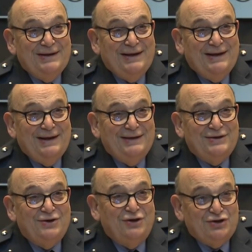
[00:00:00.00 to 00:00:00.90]
and
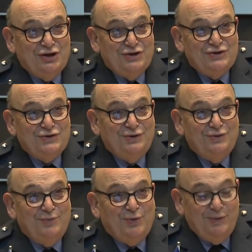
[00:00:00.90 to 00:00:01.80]
congratulations on your
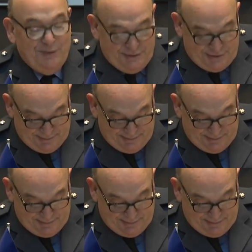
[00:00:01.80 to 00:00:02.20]
appointment.